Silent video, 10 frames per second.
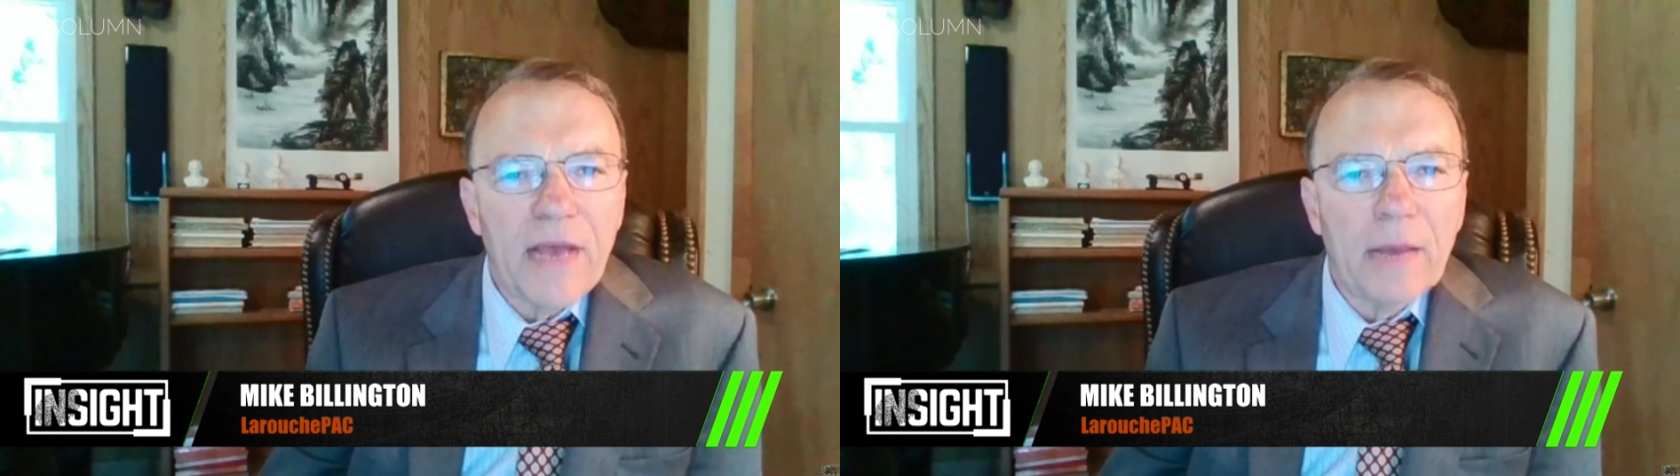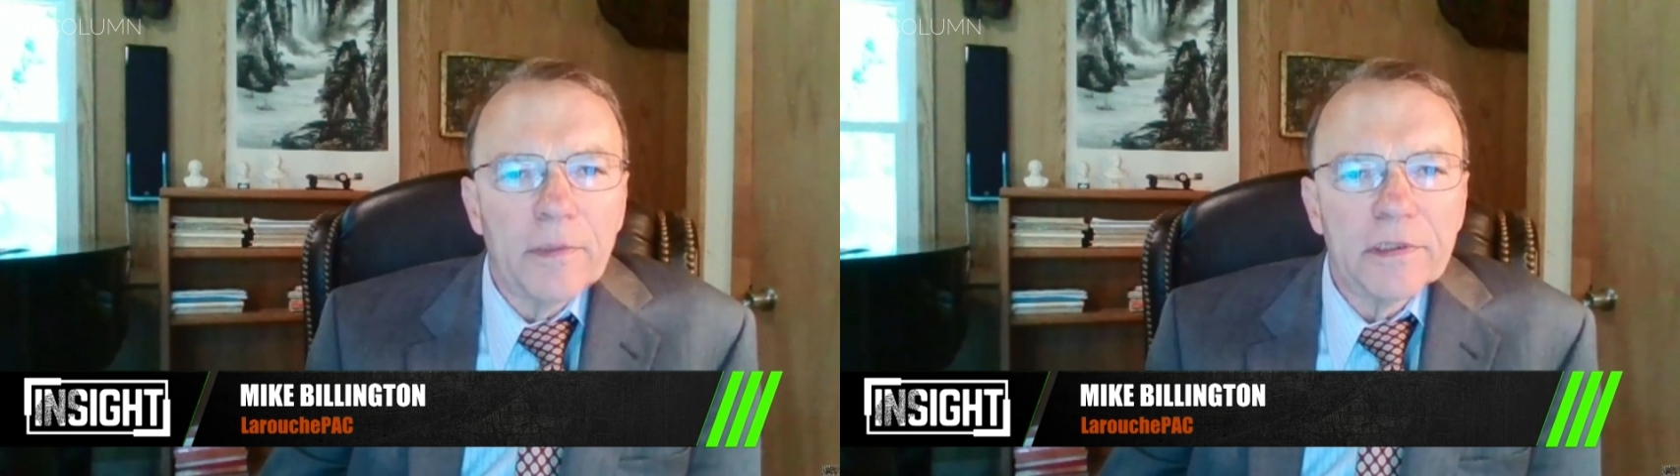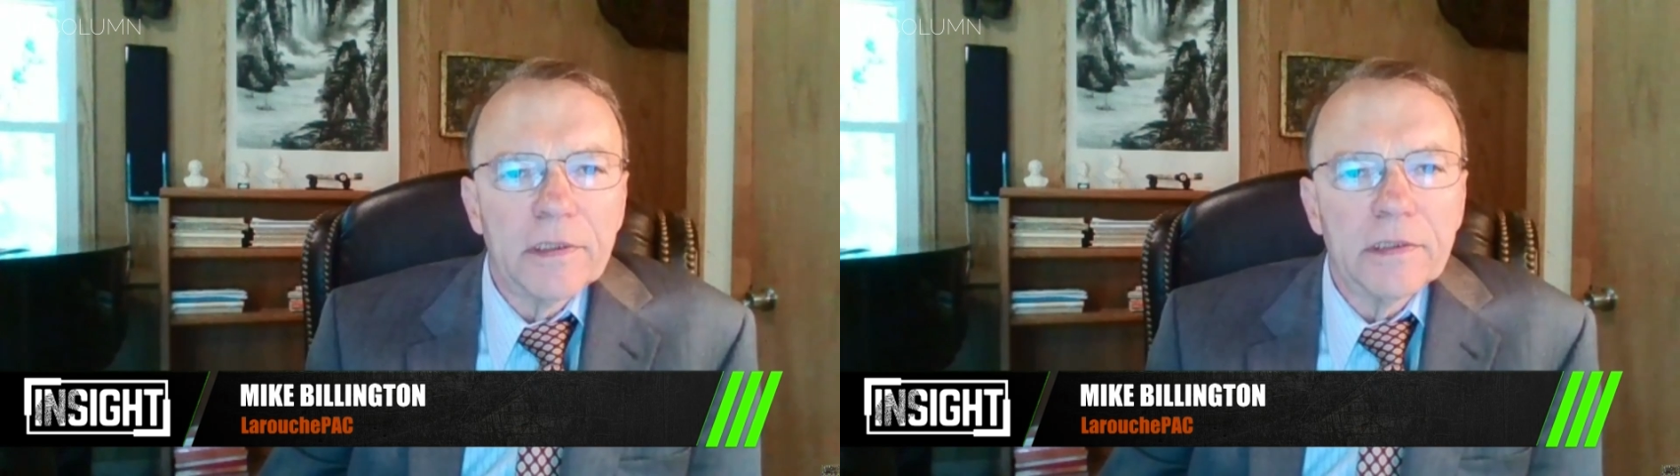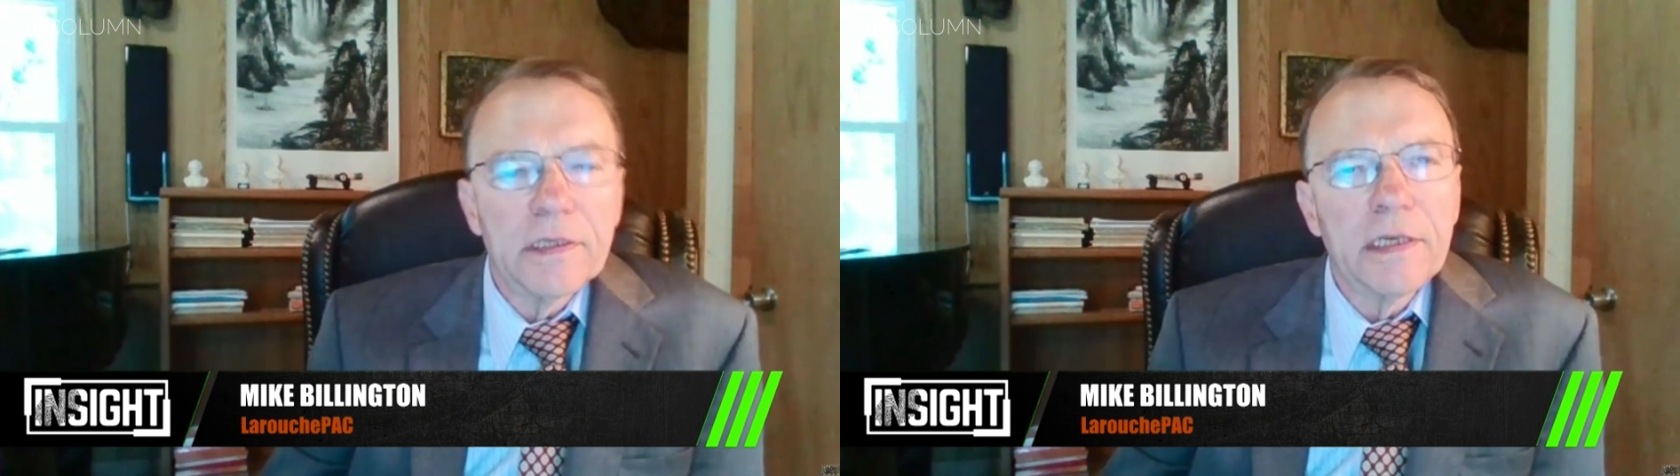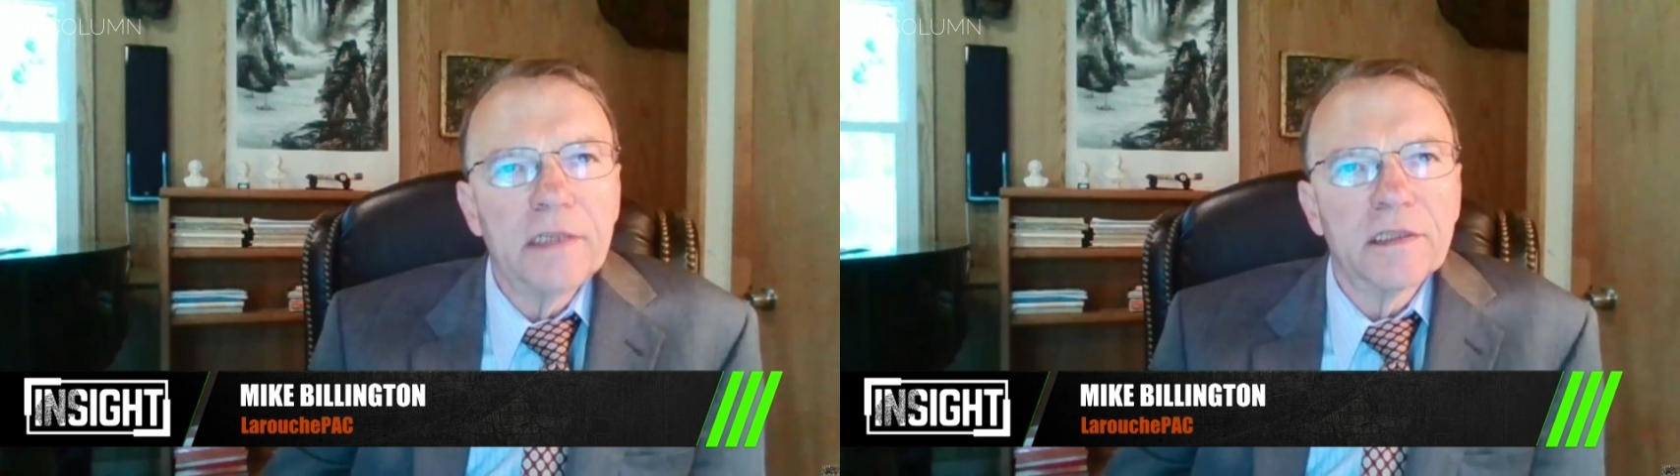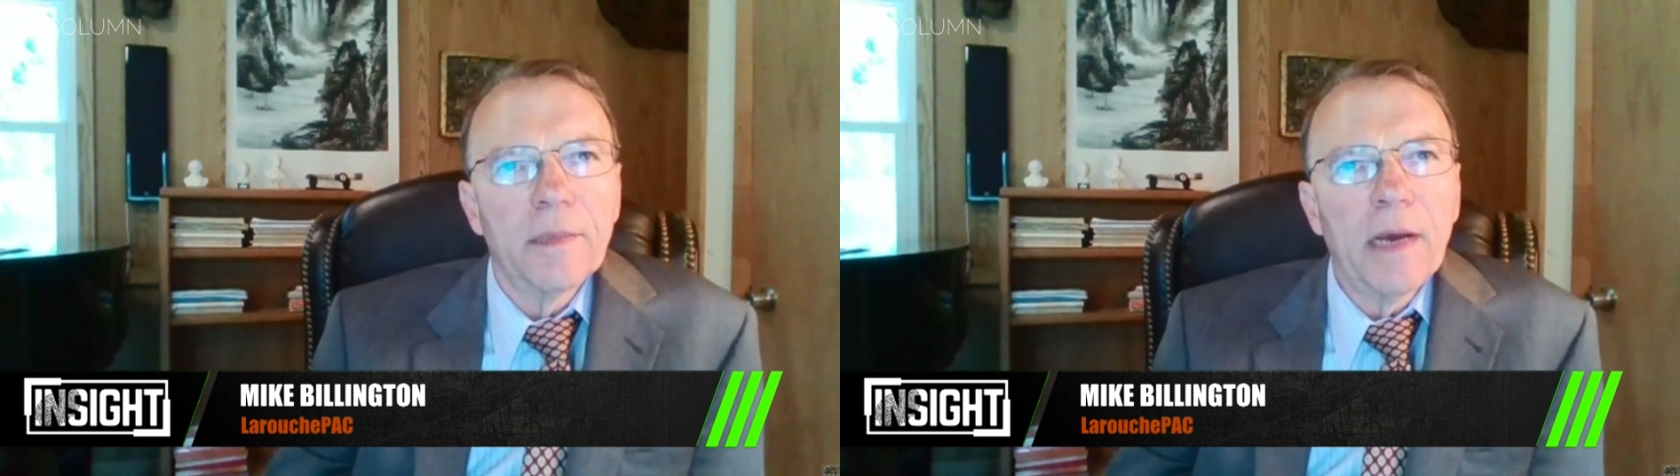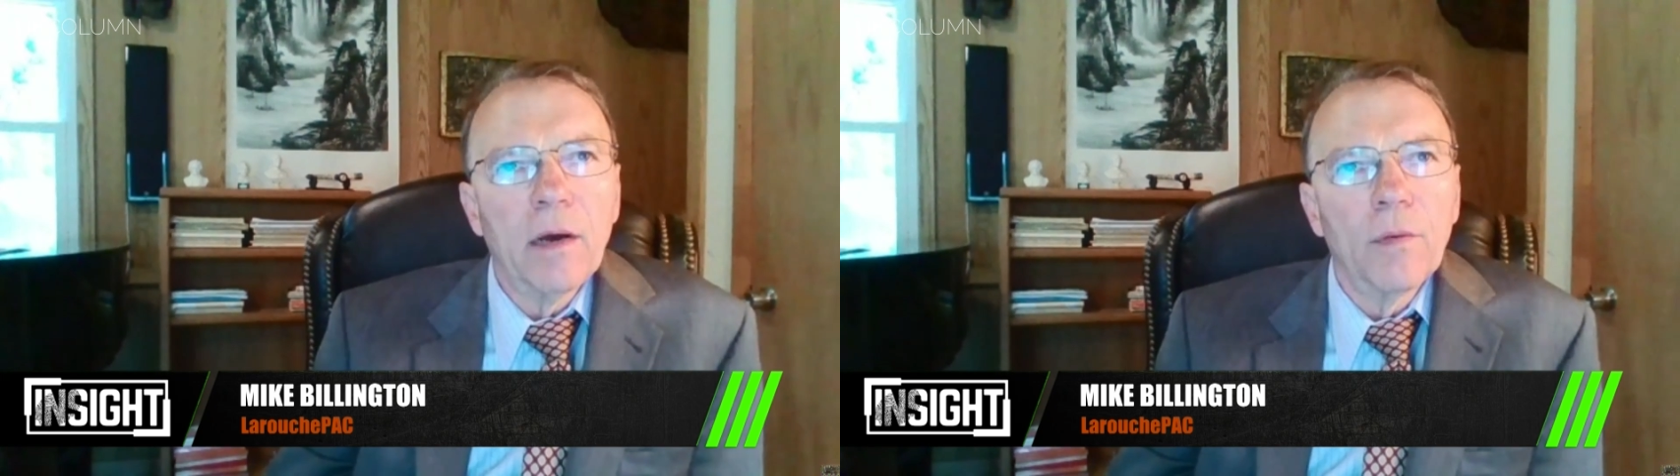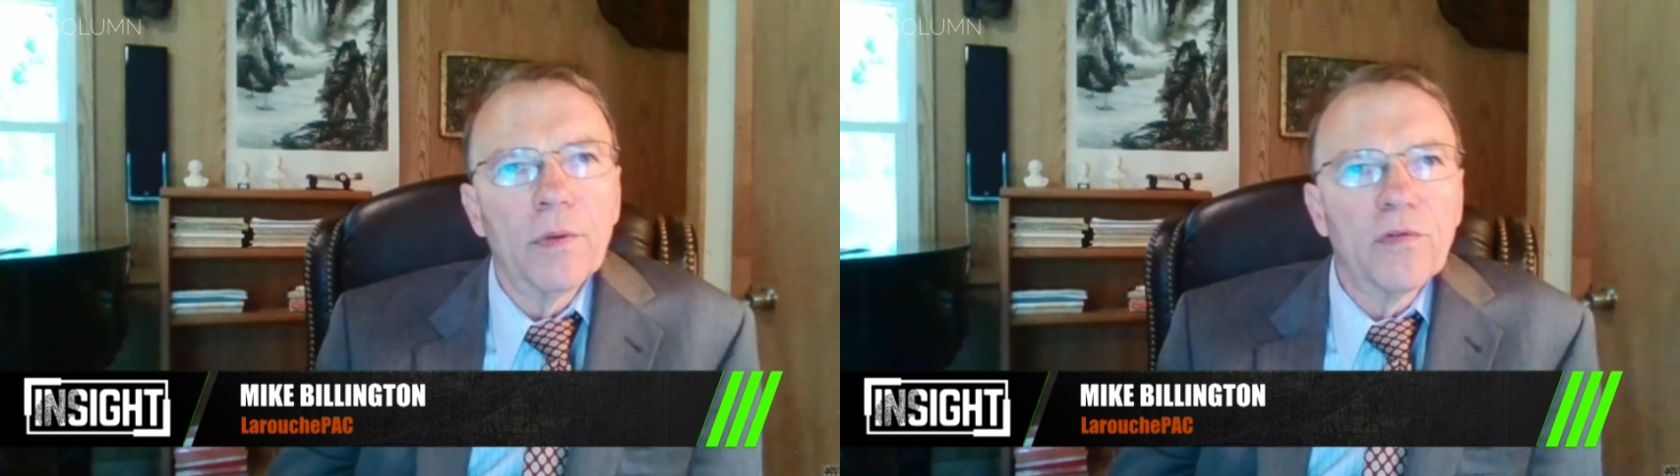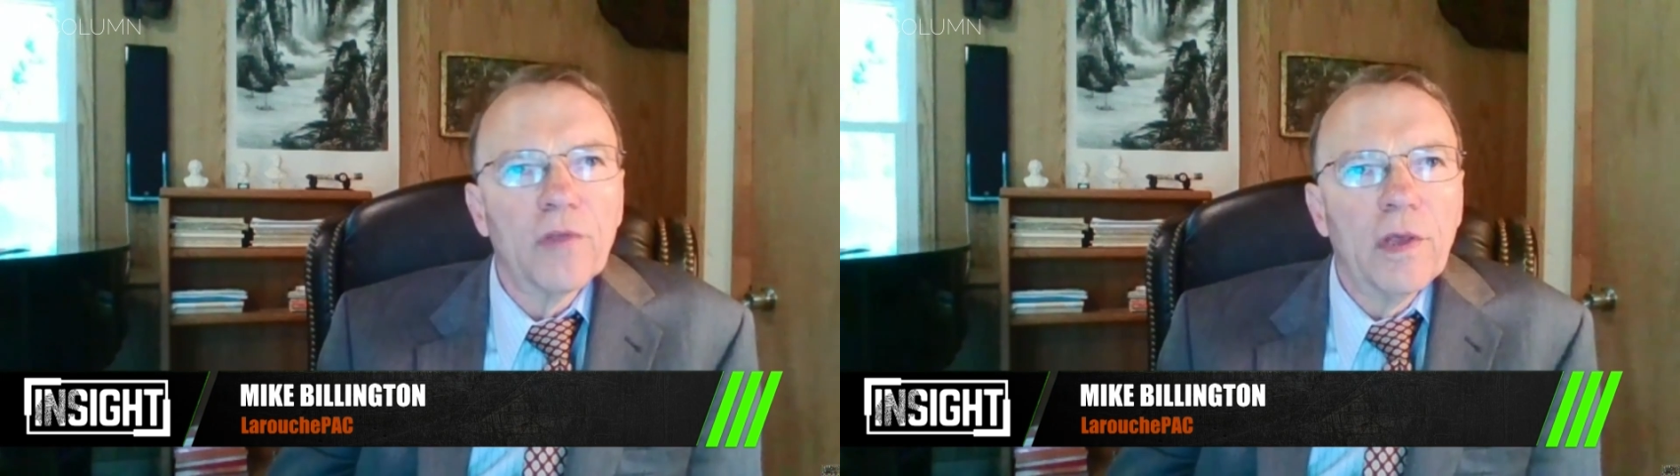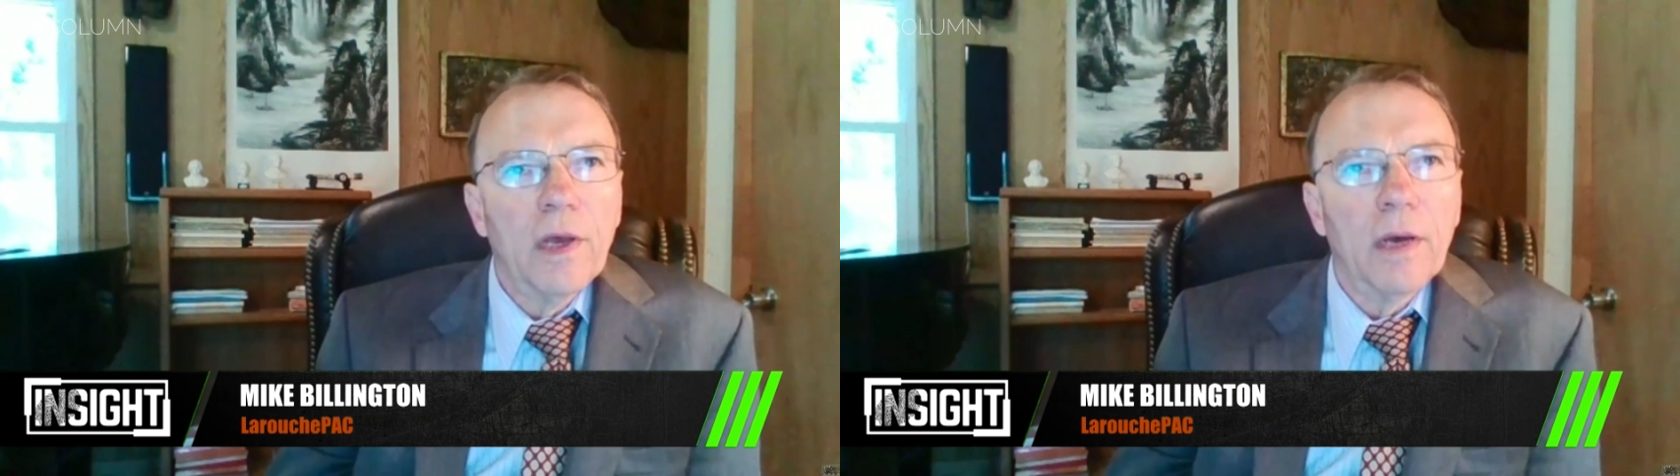Hamilton is that he somehow was